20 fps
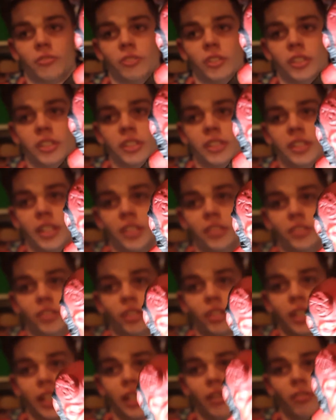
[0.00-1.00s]
really does
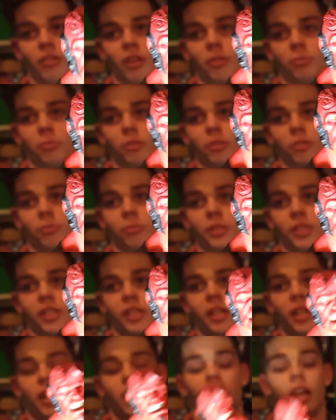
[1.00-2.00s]
look like Ron
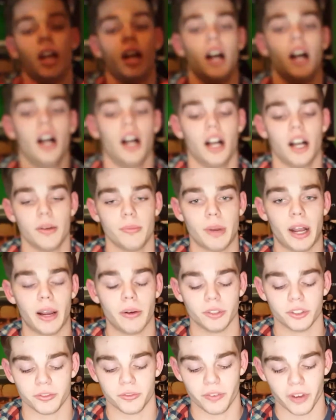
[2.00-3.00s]
Perlman. I
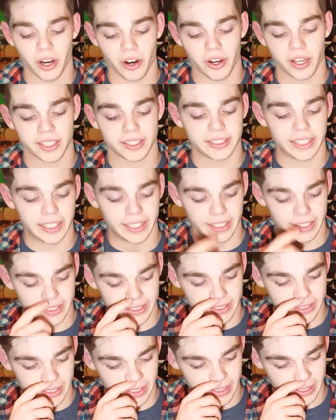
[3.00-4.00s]
was very excited to
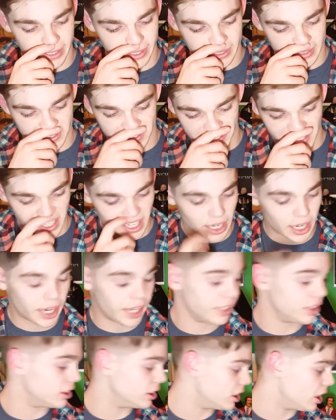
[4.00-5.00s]
see this.
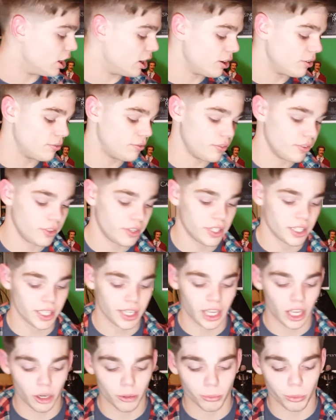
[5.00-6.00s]
I love the
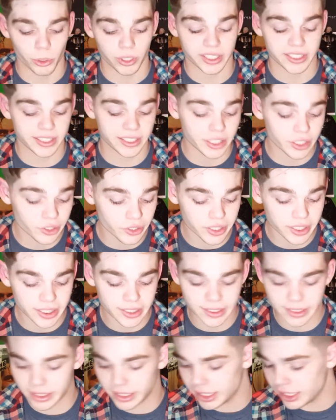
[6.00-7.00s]
Hellboy
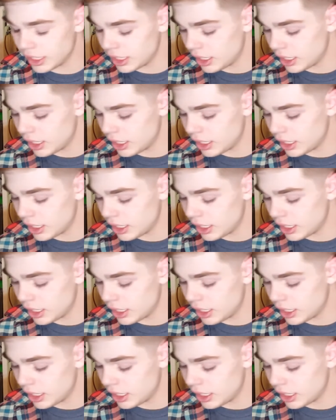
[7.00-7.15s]
series,